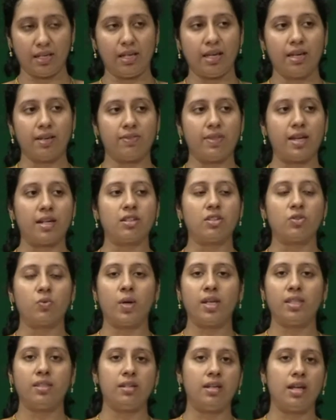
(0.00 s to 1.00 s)
That is
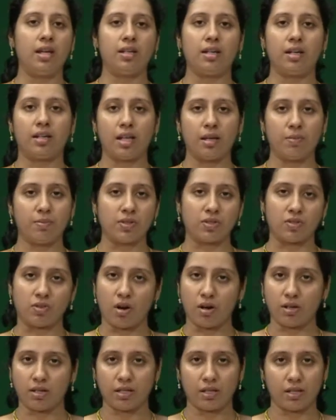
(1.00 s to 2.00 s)
why the data type is
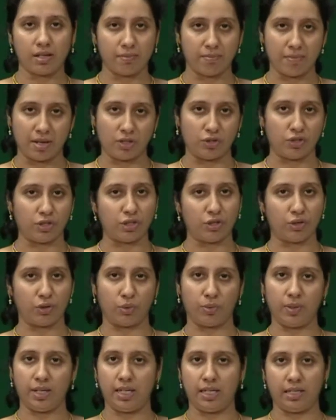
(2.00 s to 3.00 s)
not mentioned
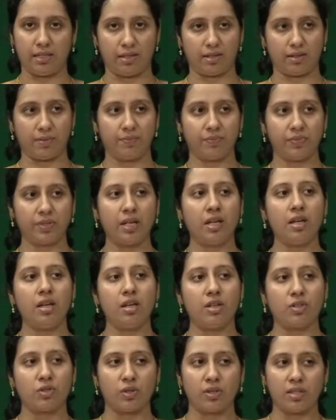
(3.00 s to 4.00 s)
over here.
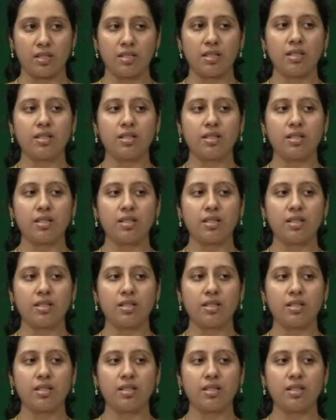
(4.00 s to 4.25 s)
So, this is